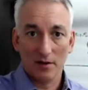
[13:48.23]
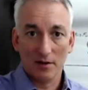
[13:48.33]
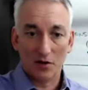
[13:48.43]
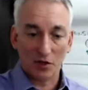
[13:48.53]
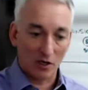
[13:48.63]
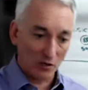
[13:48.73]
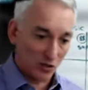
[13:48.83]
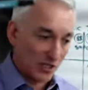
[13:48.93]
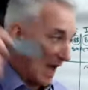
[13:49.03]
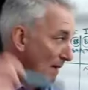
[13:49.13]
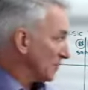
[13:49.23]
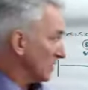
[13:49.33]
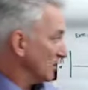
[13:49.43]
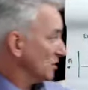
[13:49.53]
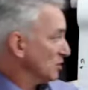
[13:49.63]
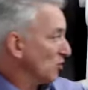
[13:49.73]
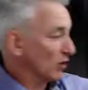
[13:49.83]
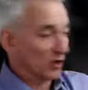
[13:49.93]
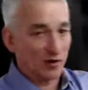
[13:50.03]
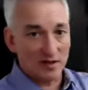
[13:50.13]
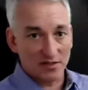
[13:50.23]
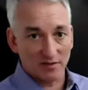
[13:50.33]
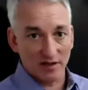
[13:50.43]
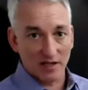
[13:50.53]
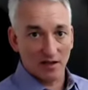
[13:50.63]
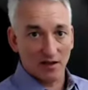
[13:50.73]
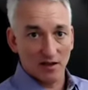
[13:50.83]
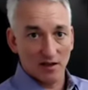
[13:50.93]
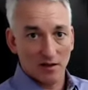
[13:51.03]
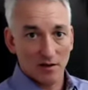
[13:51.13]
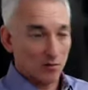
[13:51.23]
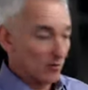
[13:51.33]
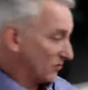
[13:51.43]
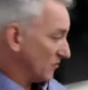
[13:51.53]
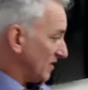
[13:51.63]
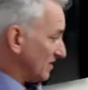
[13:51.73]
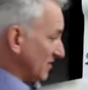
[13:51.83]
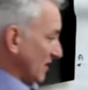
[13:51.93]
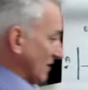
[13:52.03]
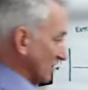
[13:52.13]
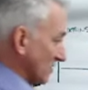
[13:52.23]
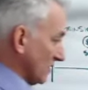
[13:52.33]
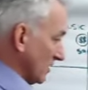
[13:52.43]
that are going to tap into your creativity through these things.